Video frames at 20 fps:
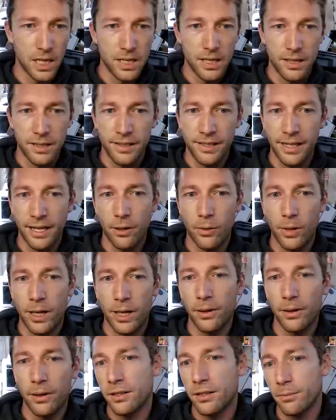DIY
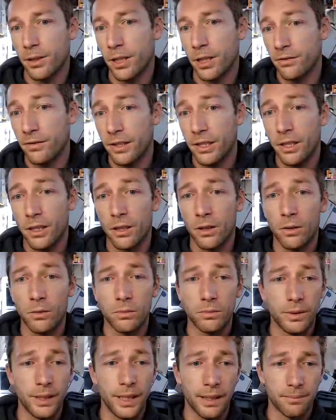rosin press video,
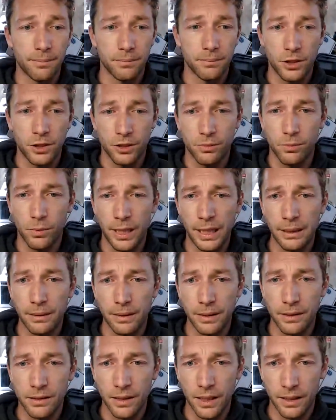yeah, just wait.
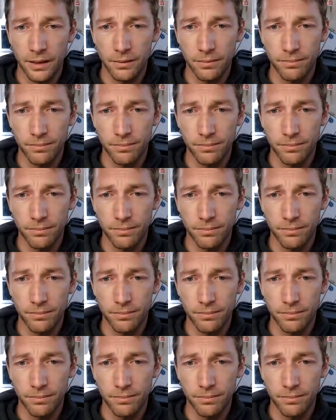It's not,